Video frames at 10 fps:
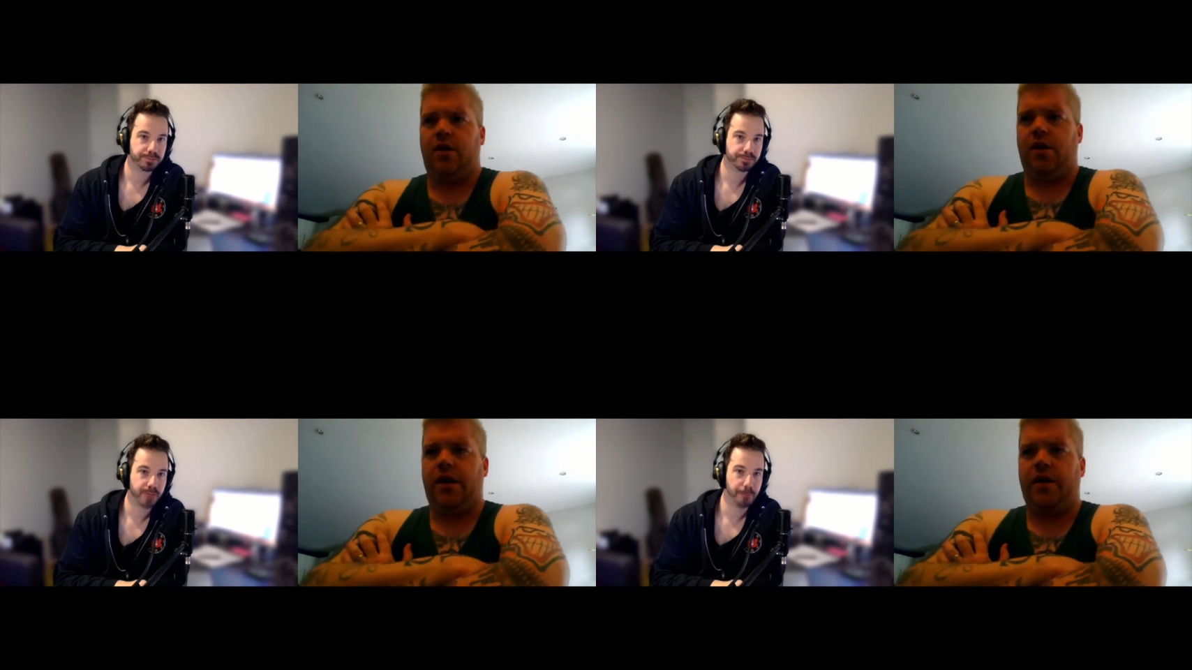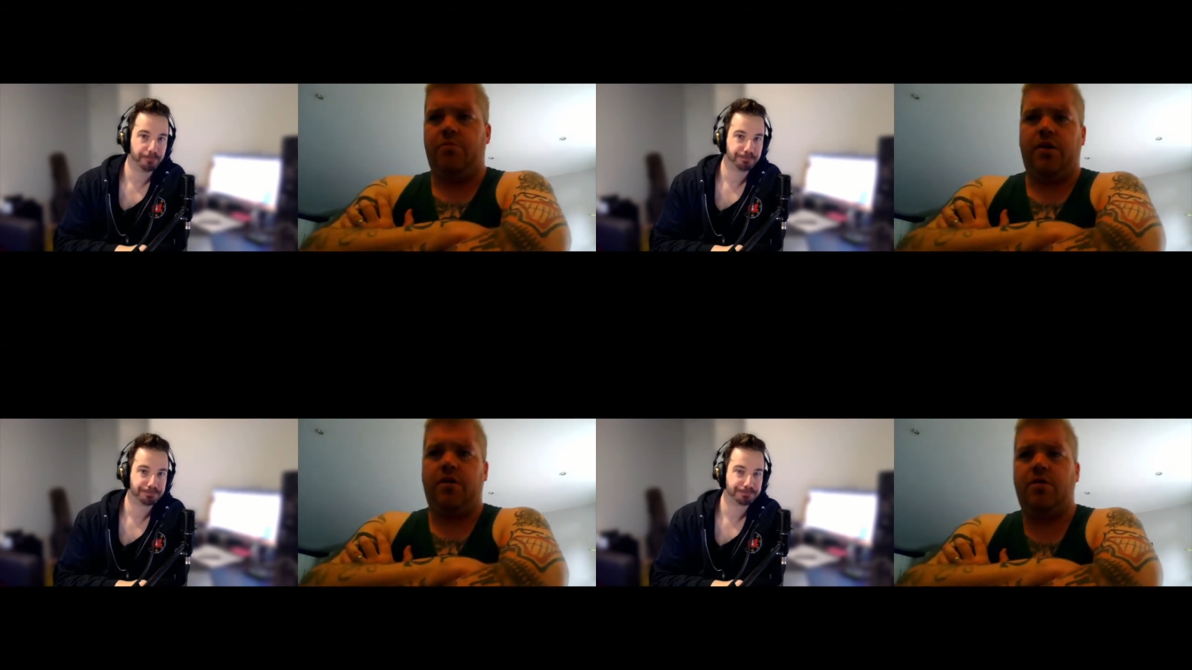Speaker 1: yeah,
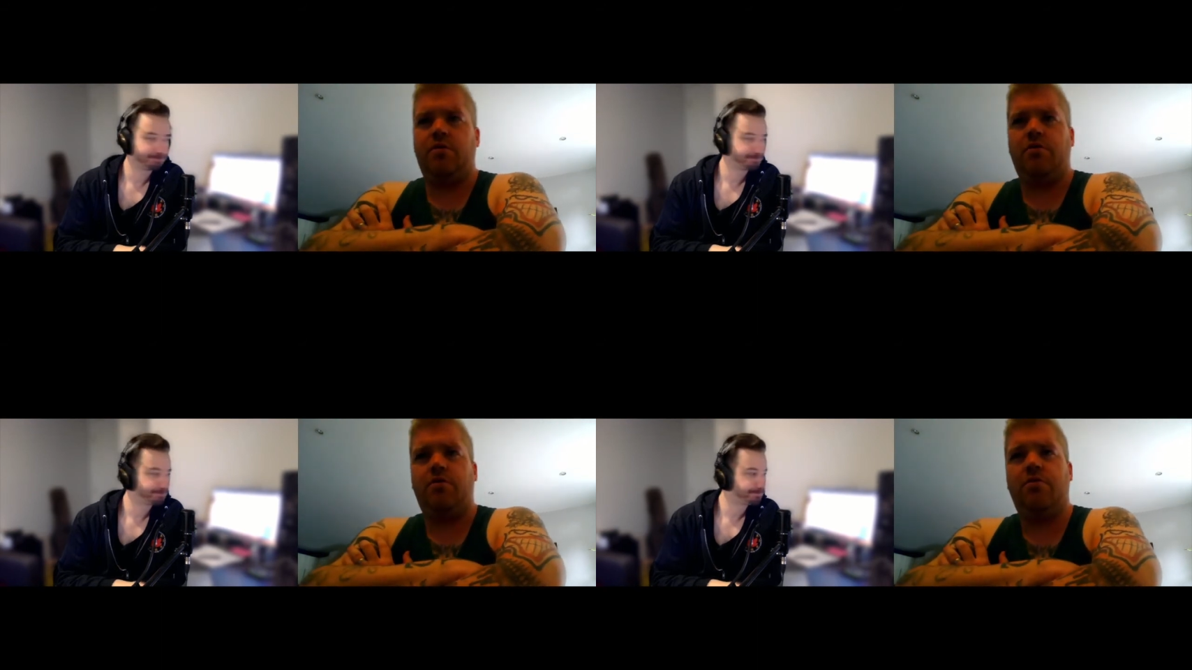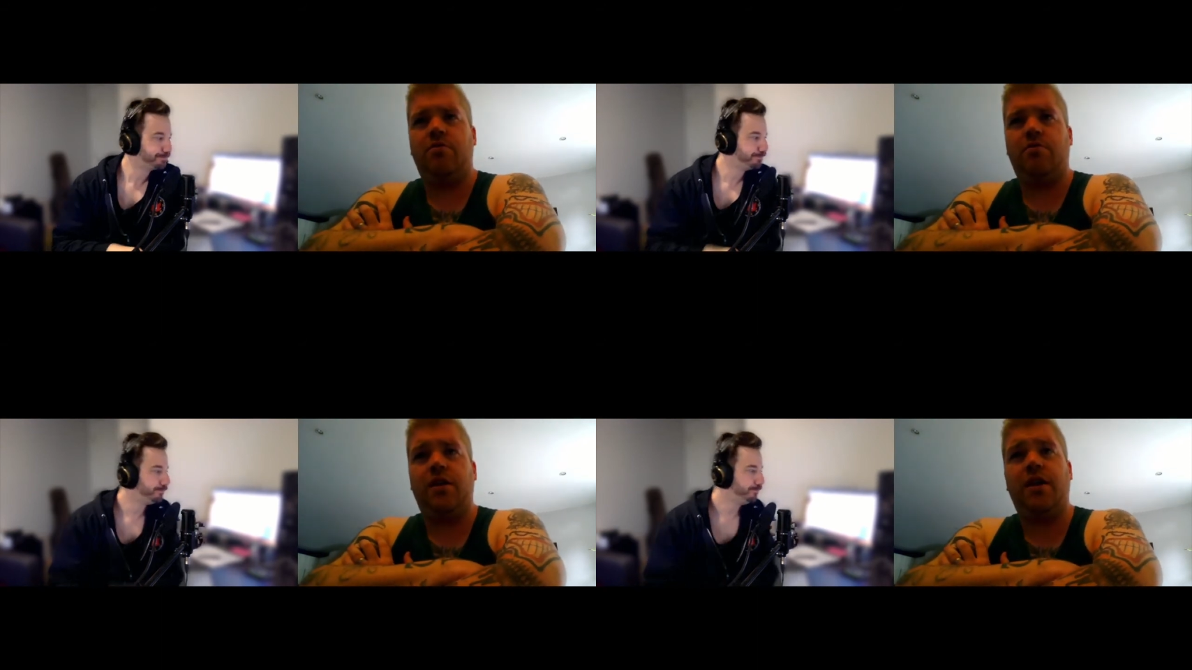um,
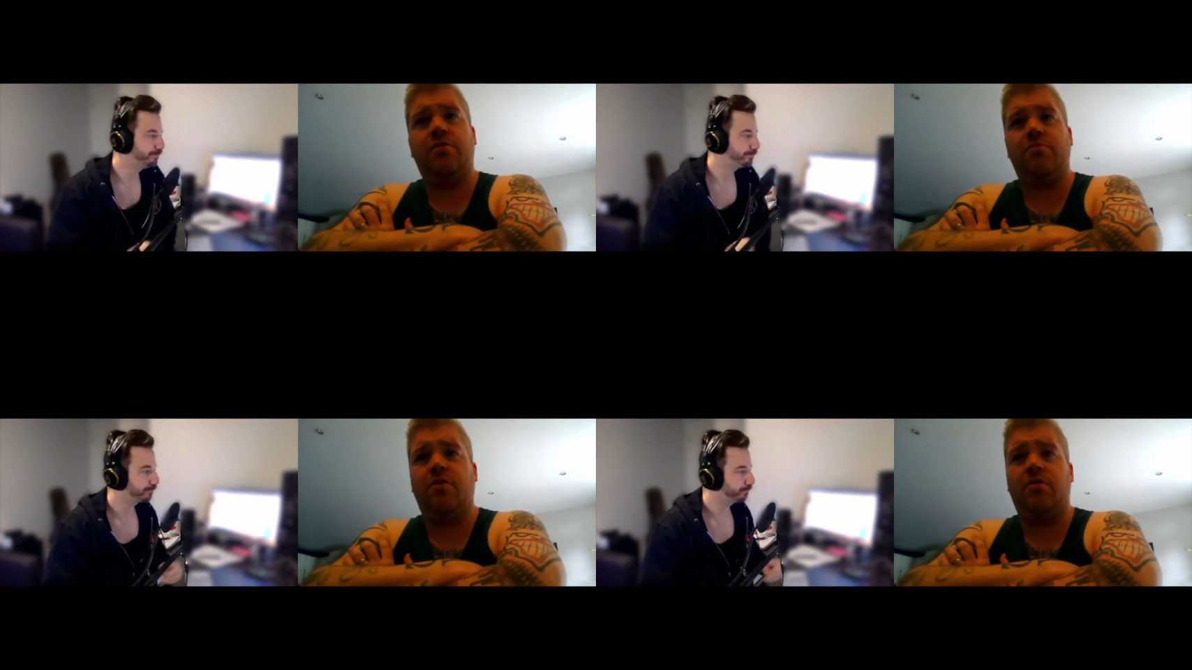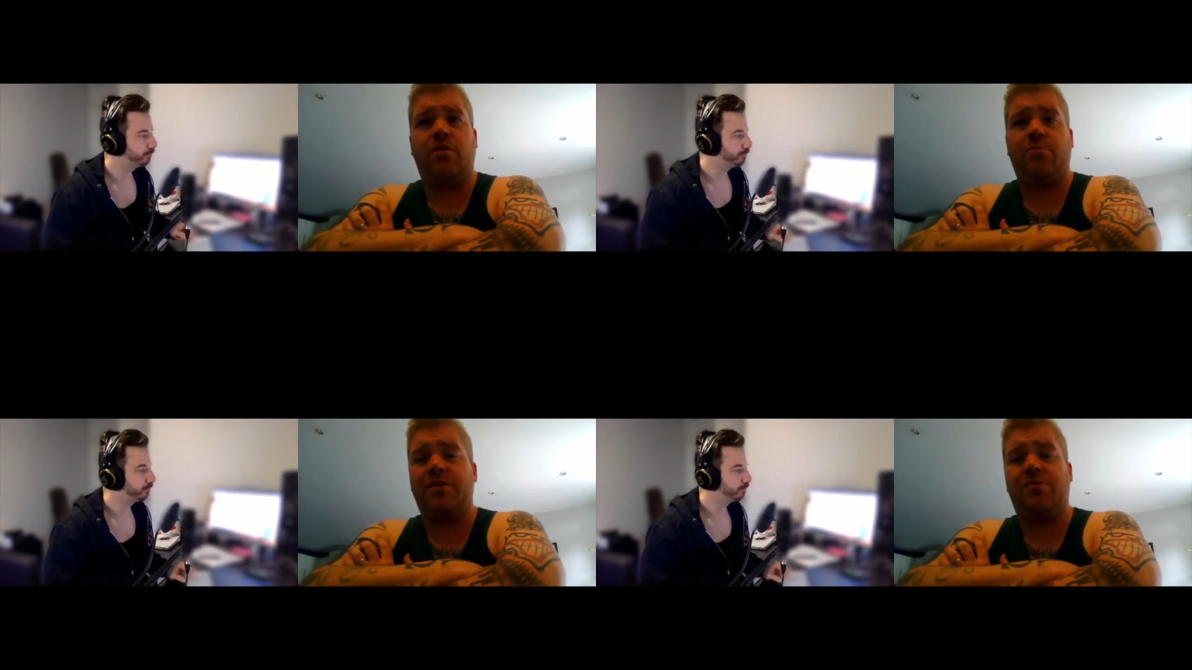yeah. Well,
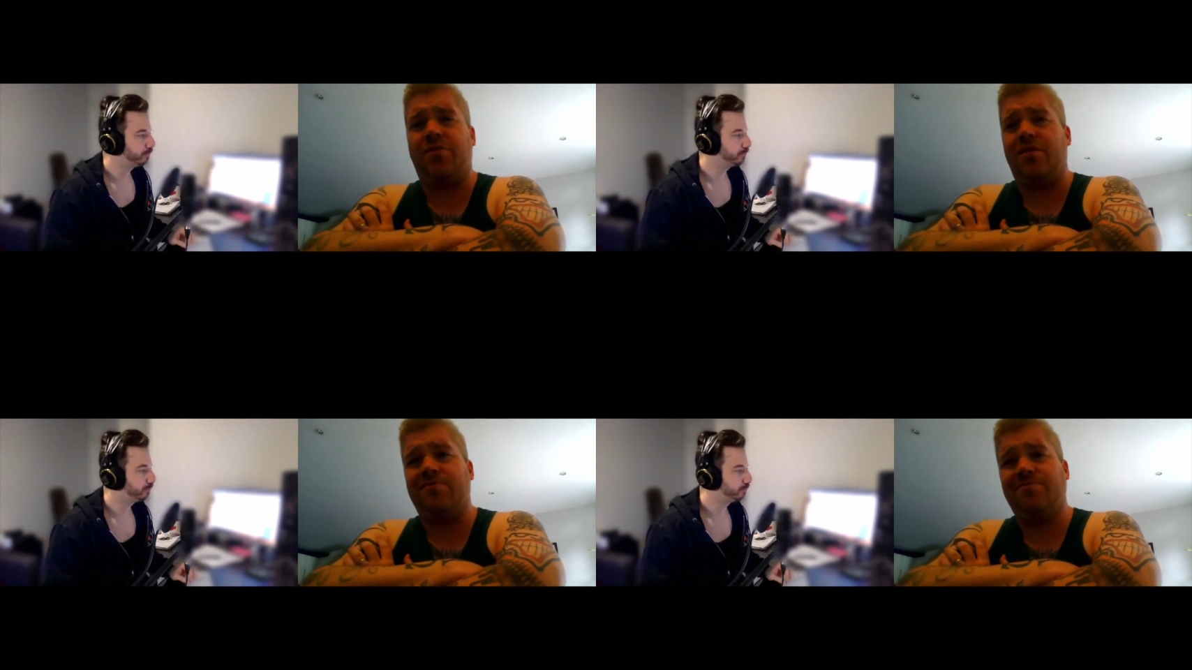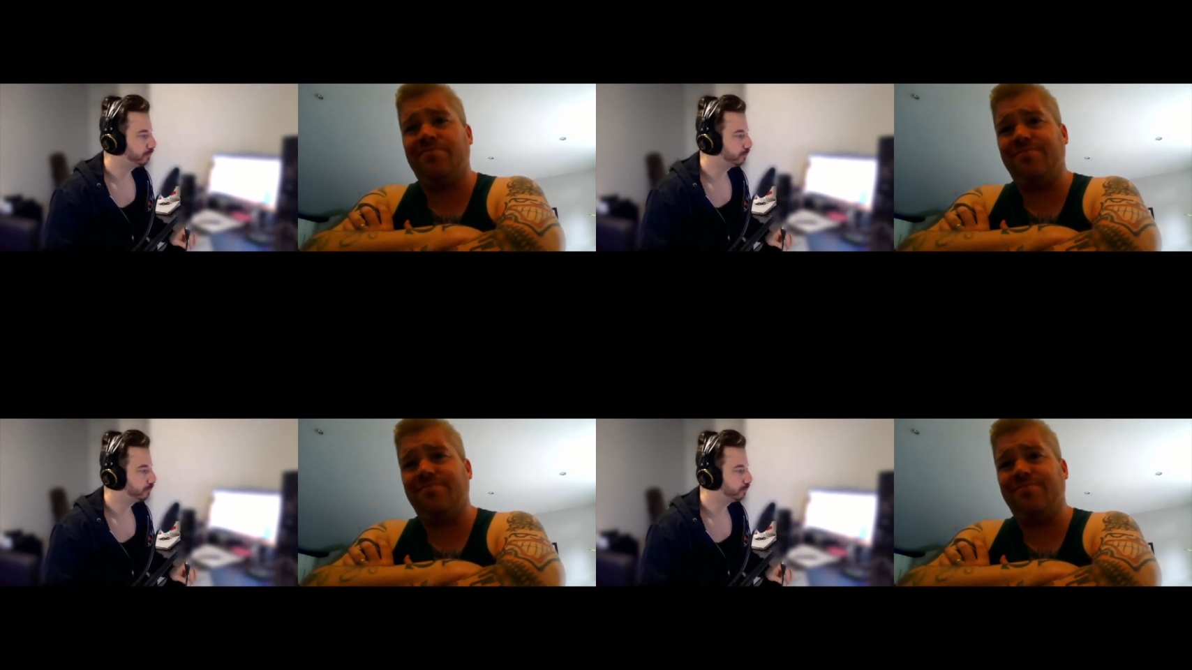my sympathies.